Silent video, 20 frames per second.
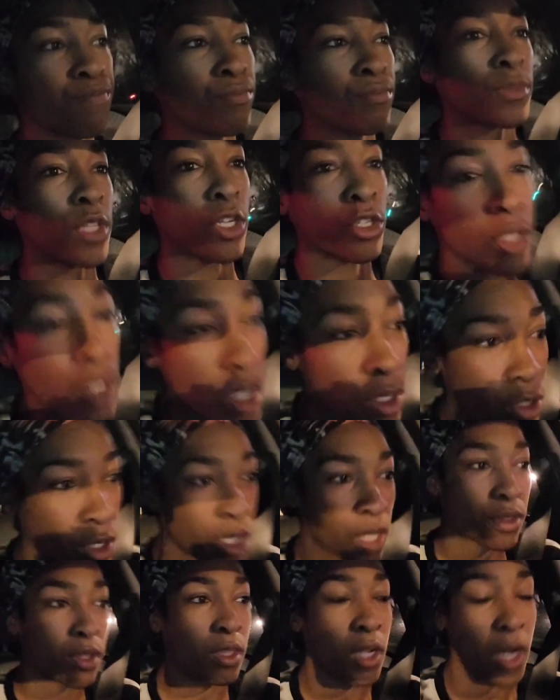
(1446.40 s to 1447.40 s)
there's literally
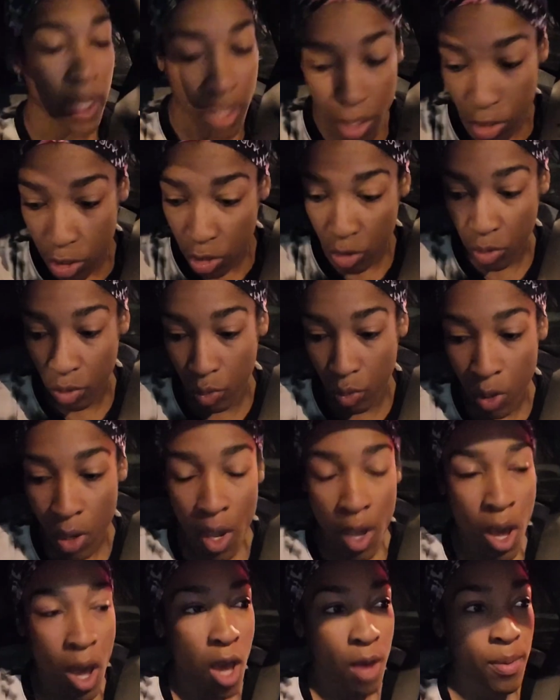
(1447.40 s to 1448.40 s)
nothing that I can do
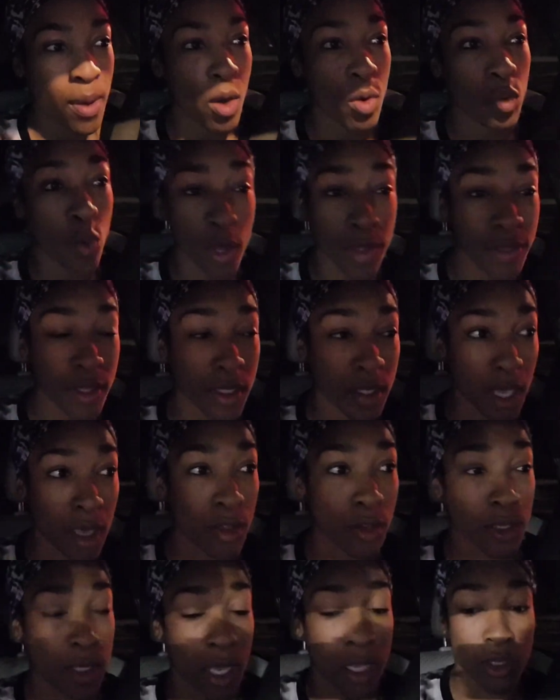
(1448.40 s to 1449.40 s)
about what the
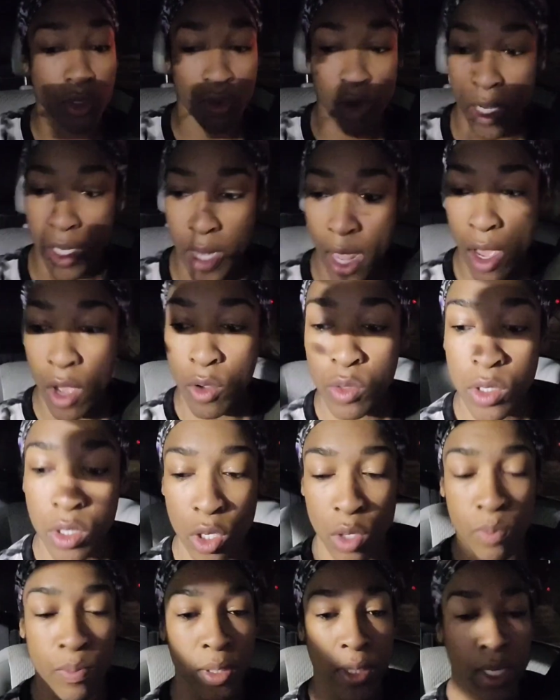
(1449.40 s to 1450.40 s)
scale says right now,
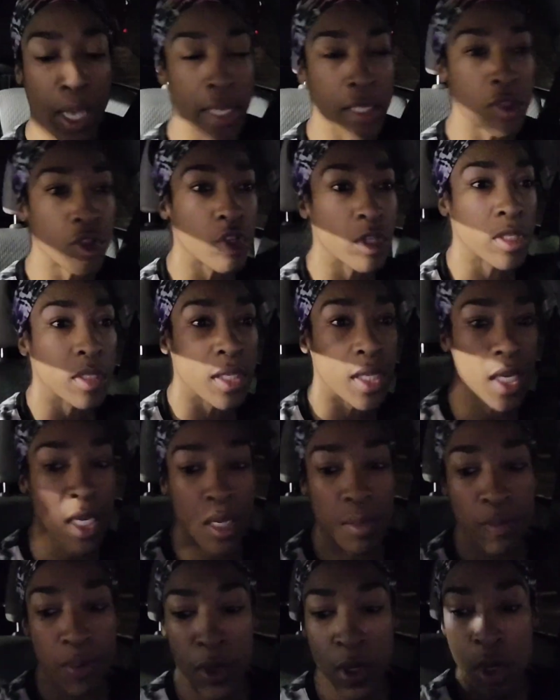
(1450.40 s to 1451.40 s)
so besides just
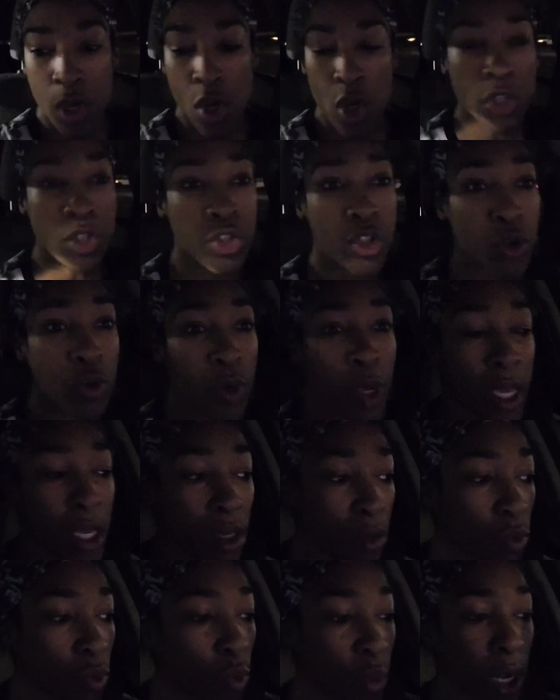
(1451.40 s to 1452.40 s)
keep
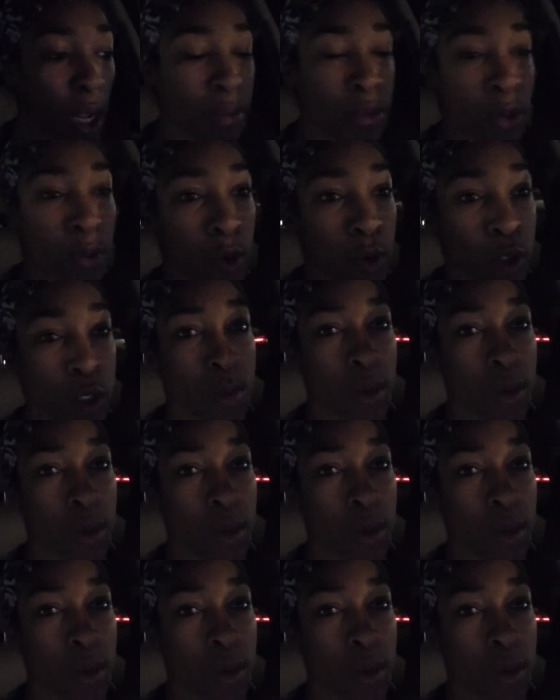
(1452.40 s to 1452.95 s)
doing what I'm supposed to